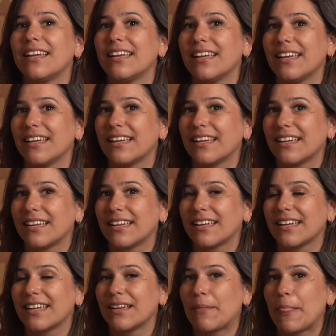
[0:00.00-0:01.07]

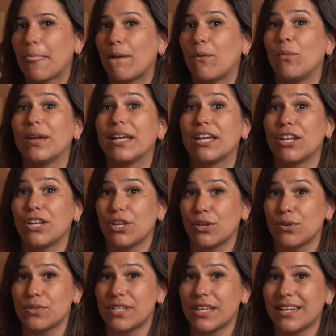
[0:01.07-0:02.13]
We're going to
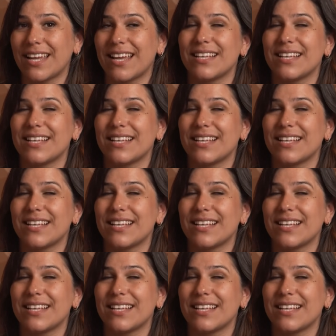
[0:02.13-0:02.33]
use it